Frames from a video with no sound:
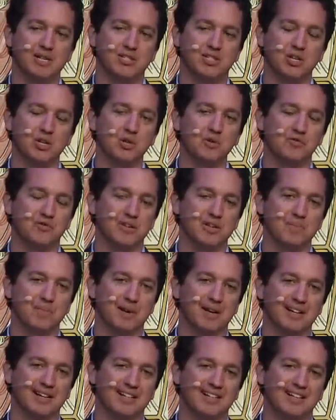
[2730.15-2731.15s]
It's goofy,
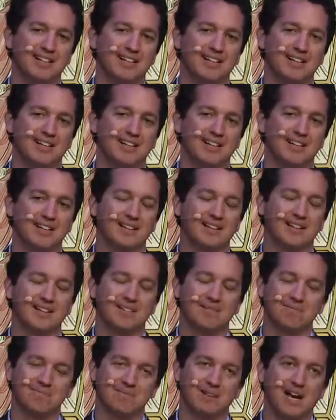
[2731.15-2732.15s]
but
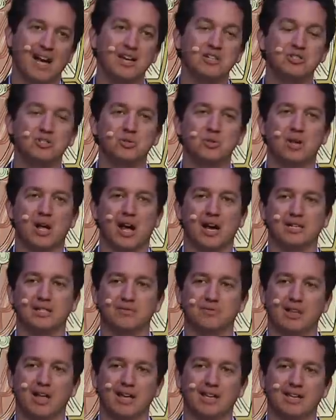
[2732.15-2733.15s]
I do kind
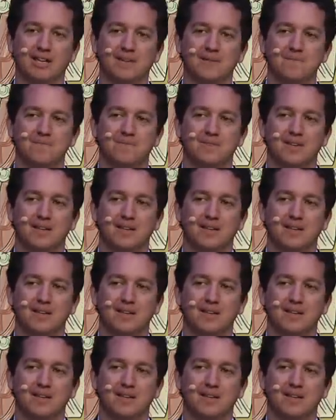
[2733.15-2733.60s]
of like it.